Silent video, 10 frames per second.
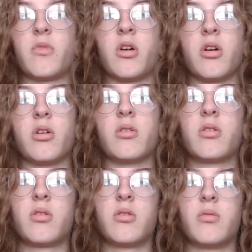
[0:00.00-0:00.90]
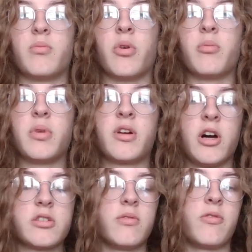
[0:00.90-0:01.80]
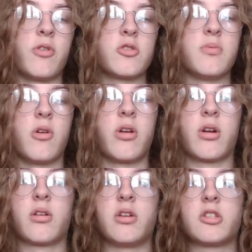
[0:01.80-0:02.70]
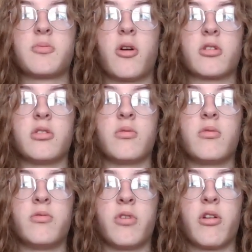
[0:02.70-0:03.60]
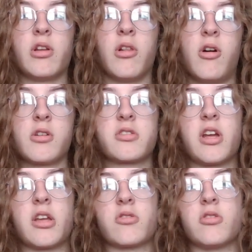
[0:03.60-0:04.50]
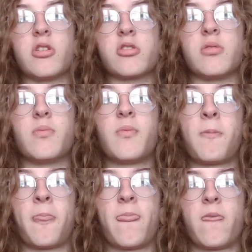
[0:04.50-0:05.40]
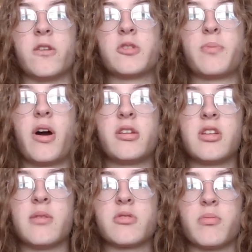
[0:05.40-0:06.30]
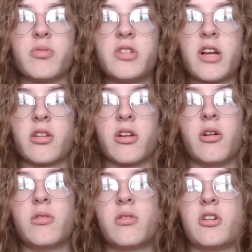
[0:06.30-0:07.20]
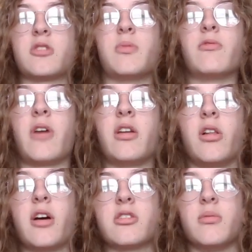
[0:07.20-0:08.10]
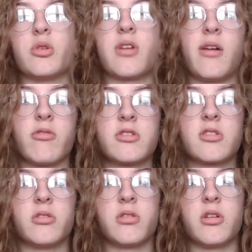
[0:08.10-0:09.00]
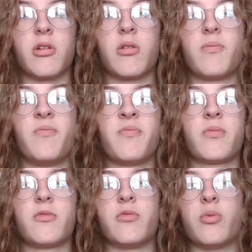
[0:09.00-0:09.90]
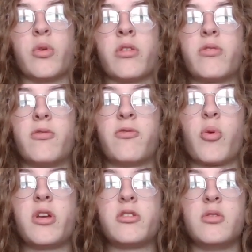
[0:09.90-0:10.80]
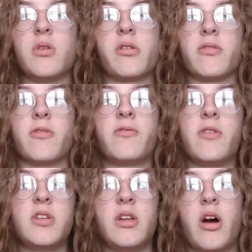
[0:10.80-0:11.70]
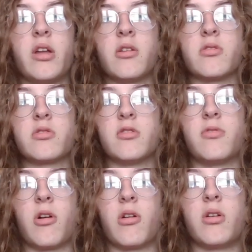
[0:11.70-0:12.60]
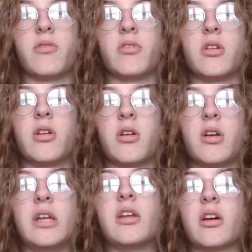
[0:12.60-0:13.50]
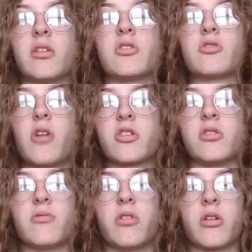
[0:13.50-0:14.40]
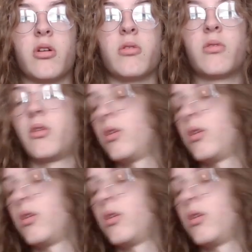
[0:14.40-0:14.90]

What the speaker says: uh, but because of the first burning, it sparked a very long-standing tradition. Despite attempts to protect the goat, it's been vandalized almost every single year, with 42 out of the 59 years so far have ending in destruction for the goat.